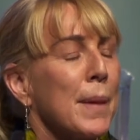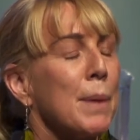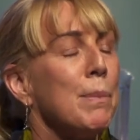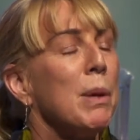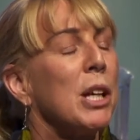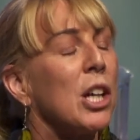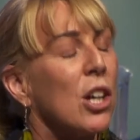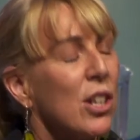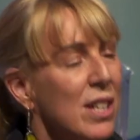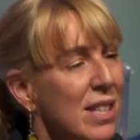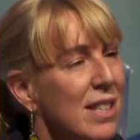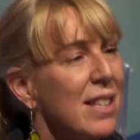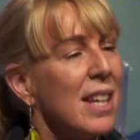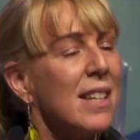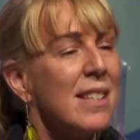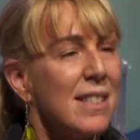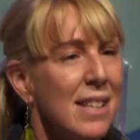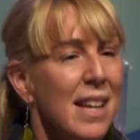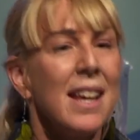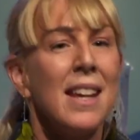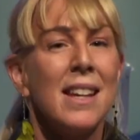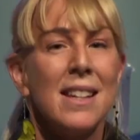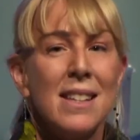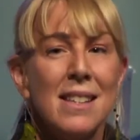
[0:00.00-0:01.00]
because this
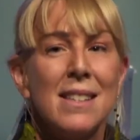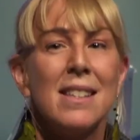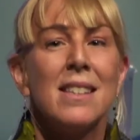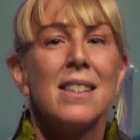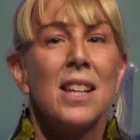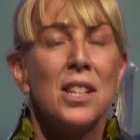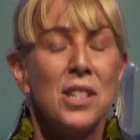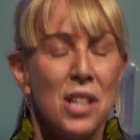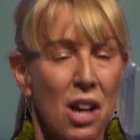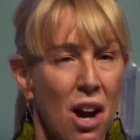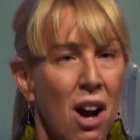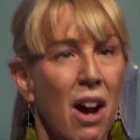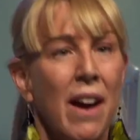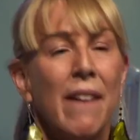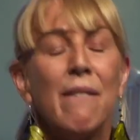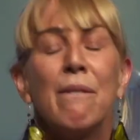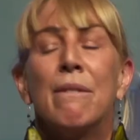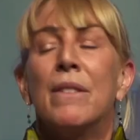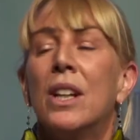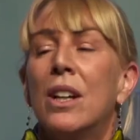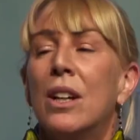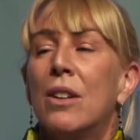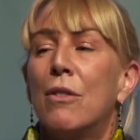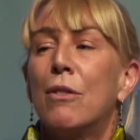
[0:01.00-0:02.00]
is the
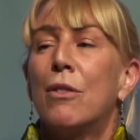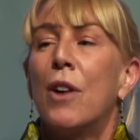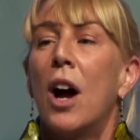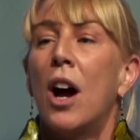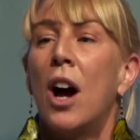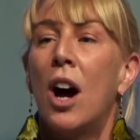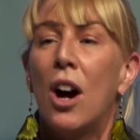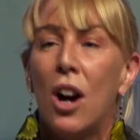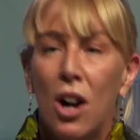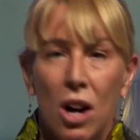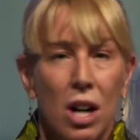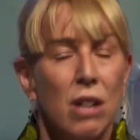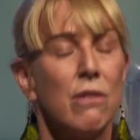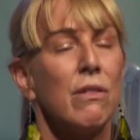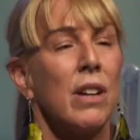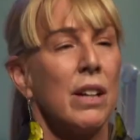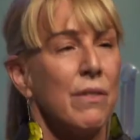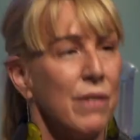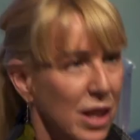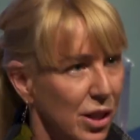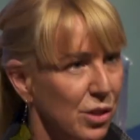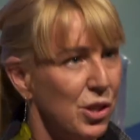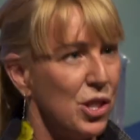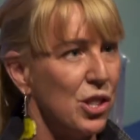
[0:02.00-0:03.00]
time for a heart
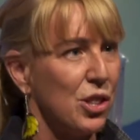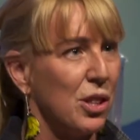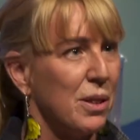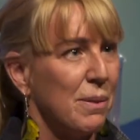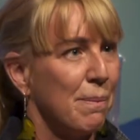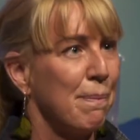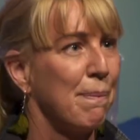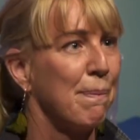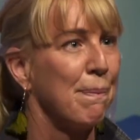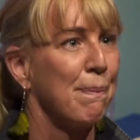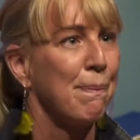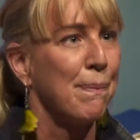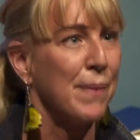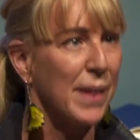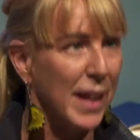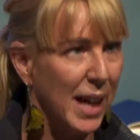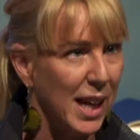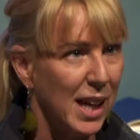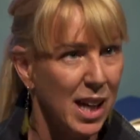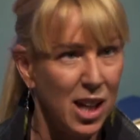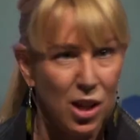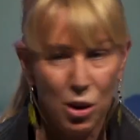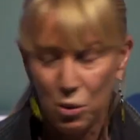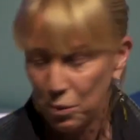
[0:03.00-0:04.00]
revolution.
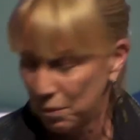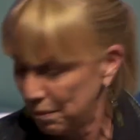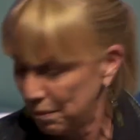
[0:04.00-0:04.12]
Thank you.